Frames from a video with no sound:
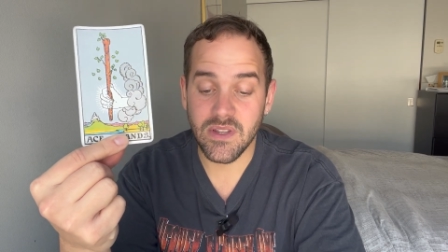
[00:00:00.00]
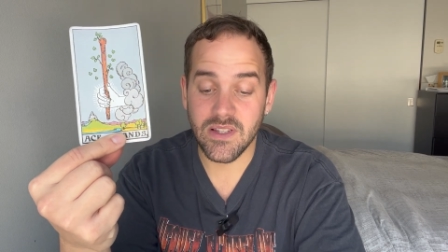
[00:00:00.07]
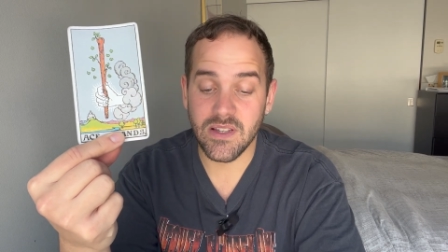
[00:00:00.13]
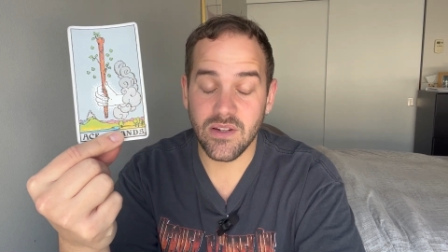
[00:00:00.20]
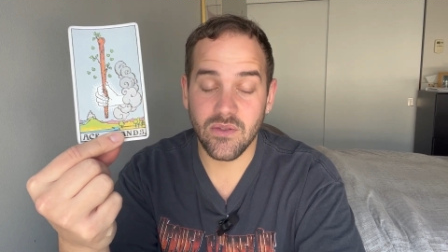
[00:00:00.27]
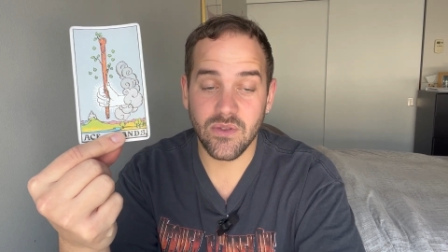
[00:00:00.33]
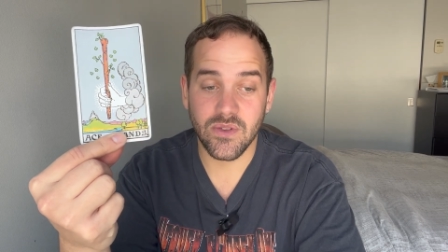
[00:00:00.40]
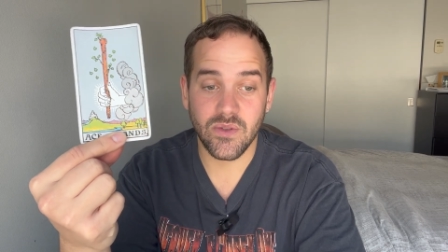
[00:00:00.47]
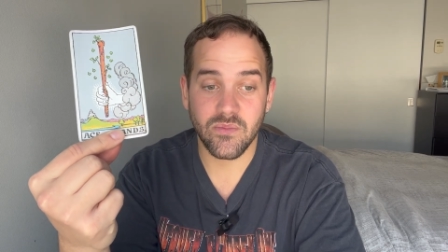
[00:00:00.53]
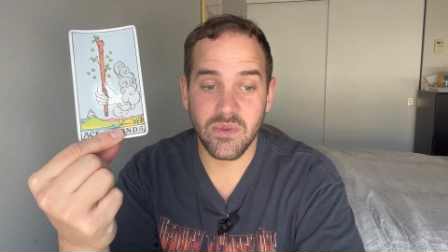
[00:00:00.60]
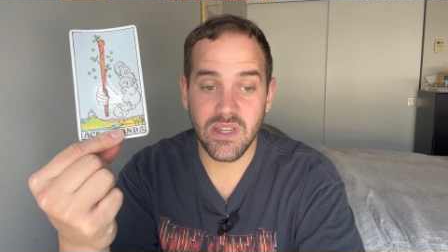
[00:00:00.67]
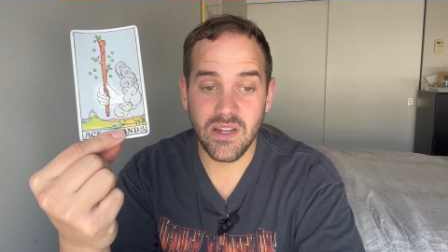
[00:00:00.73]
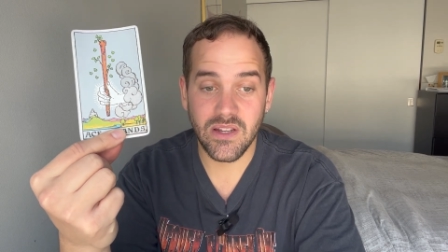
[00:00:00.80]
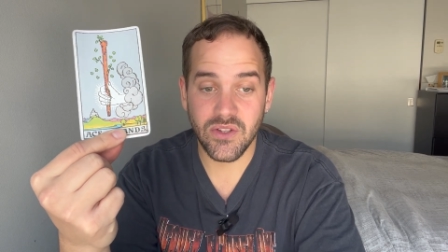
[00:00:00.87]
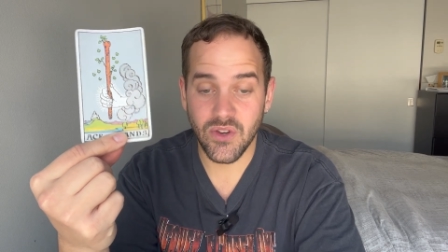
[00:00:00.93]
This could also
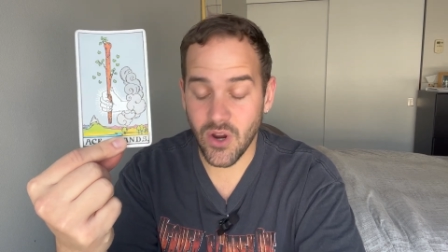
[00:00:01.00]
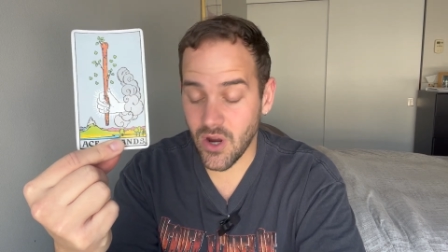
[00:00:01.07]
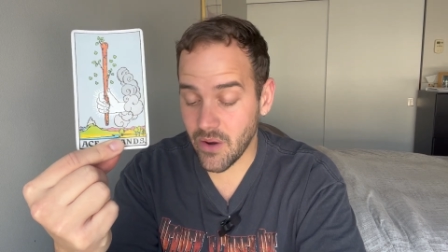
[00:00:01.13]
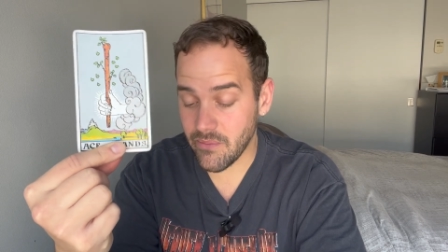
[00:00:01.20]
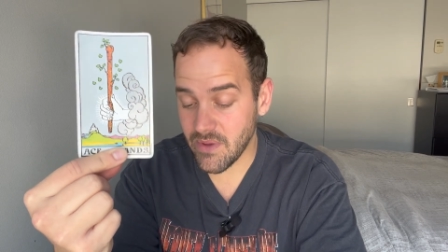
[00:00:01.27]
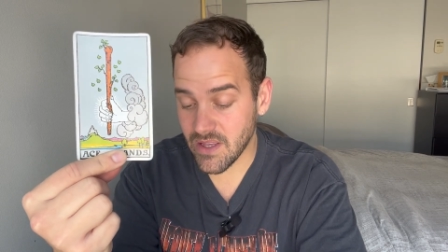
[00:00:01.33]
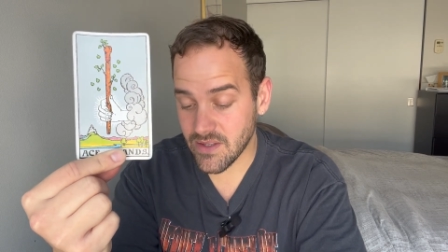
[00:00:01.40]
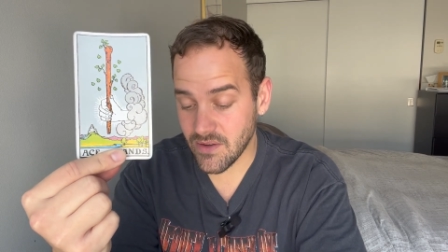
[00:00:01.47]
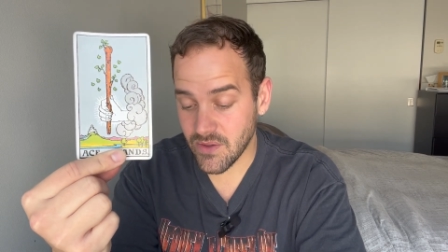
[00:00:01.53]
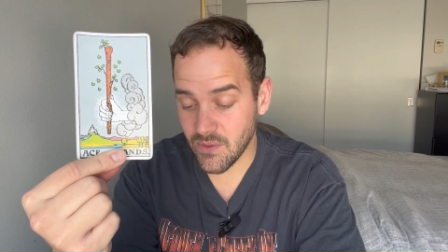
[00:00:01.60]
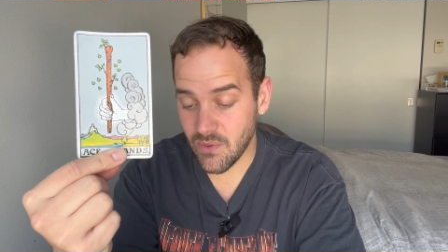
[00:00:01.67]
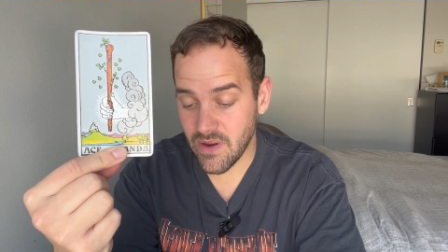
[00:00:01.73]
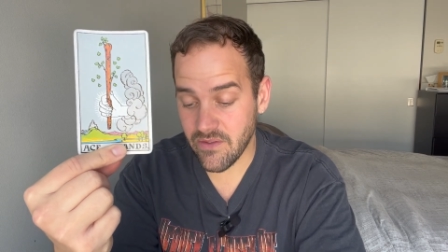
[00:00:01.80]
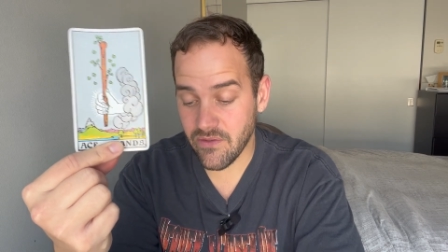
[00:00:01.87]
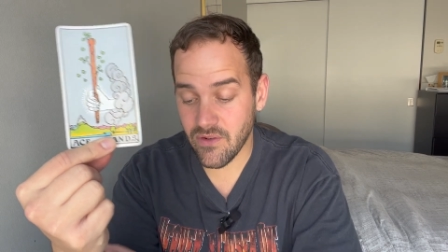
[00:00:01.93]
be a job that's on
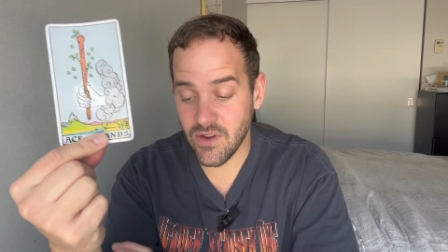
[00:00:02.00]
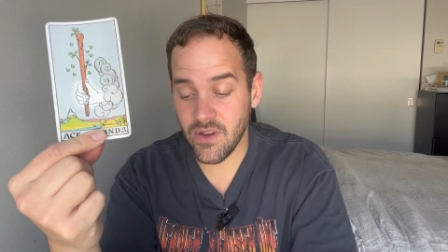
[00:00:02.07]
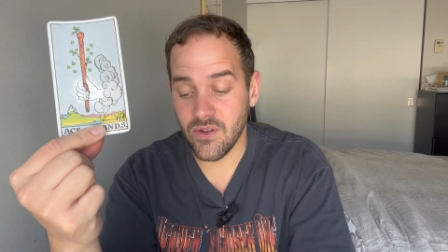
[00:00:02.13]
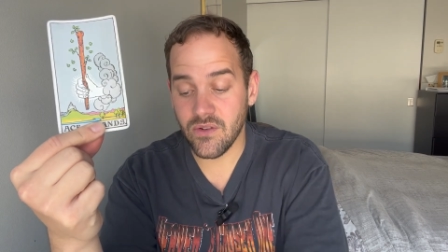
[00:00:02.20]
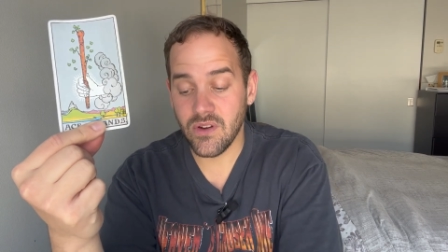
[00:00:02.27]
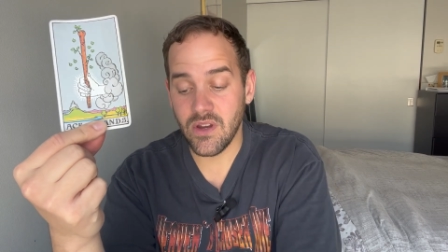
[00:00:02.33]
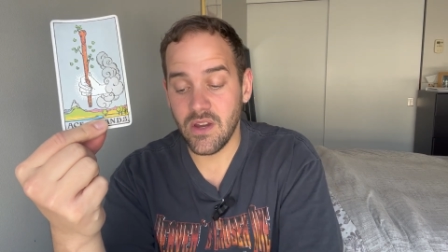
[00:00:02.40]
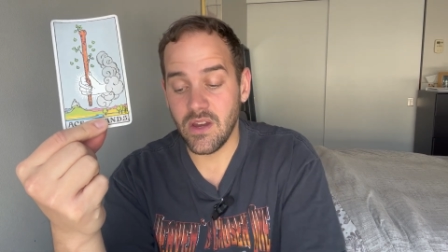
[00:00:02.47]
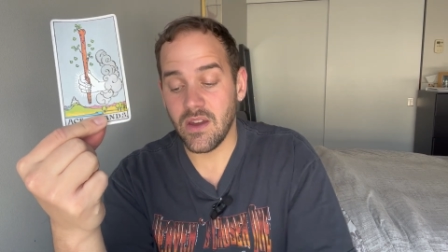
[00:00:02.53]
the way for you.